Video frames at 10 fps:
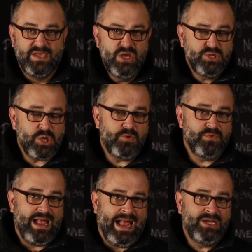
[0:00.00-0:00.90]
So,
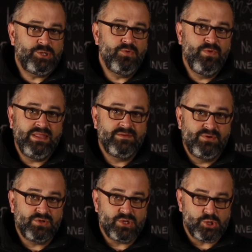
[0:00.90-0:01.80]
as you read the
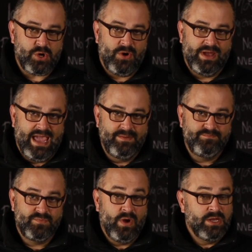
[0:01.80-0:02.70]
book The Stargate,
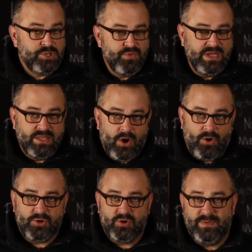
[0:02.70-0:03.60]
or as you read the
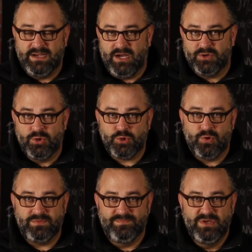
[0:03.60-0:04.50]
article by Doctor
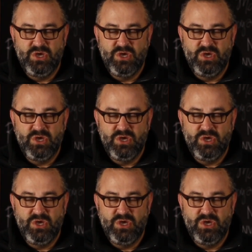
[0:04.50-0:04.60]
Jordan,